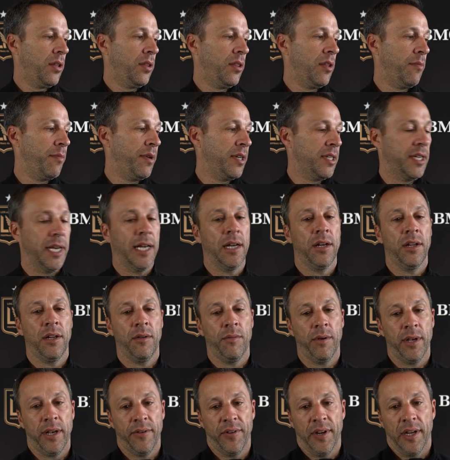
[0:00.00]
the mentality
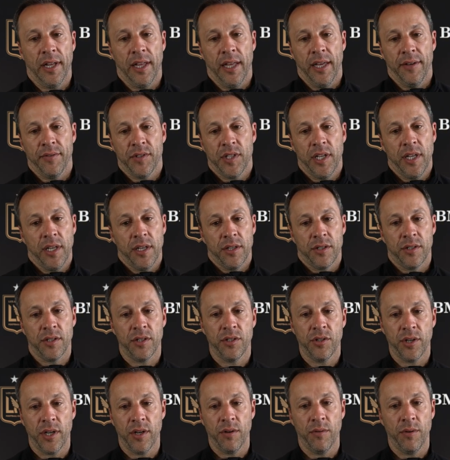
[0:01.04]
we have at LAFC is
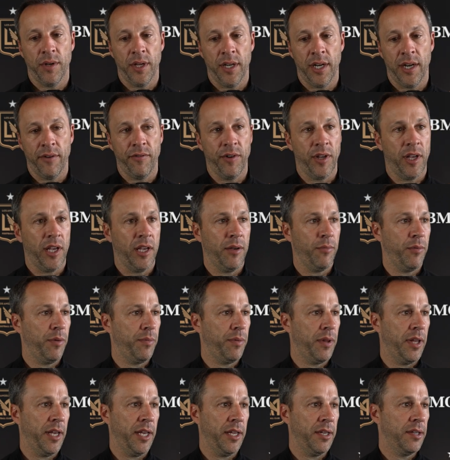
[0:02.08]
to try to win every game we
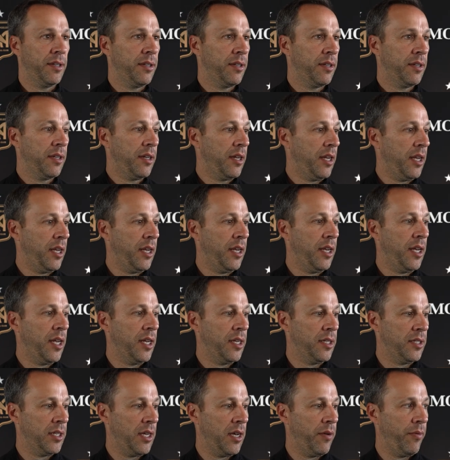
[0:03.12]
play in,
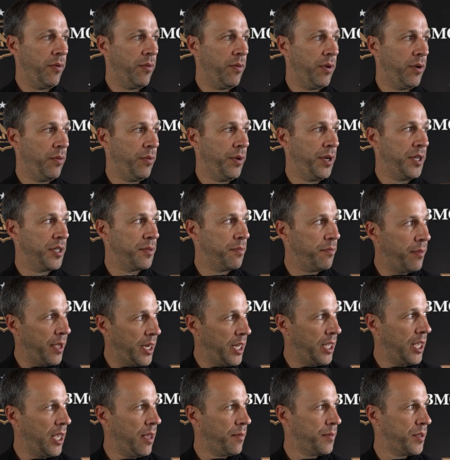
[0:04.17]
and uh, we want to win as
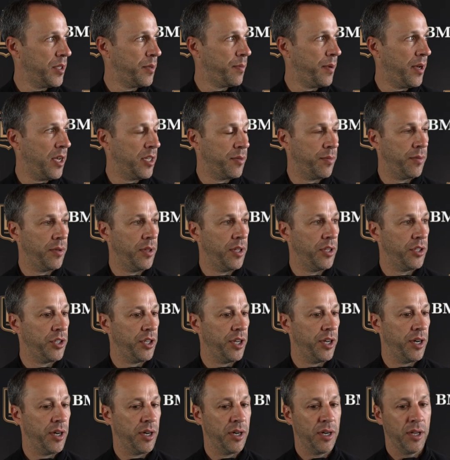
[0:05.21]
many games as possible this
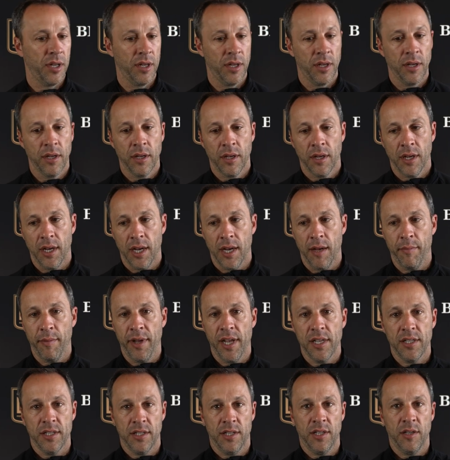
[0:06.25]
year. I'm
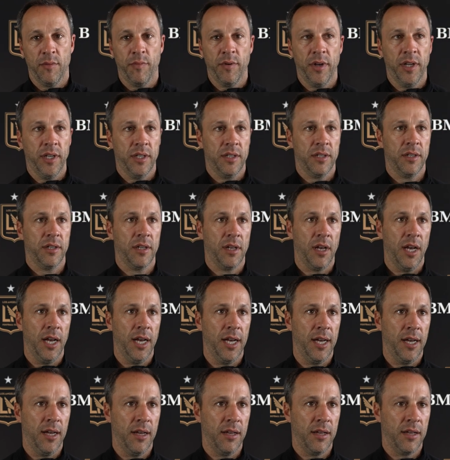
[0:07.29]
hesitant to put
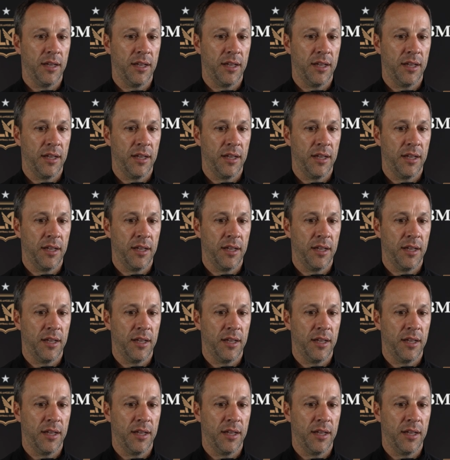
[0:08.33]
uh,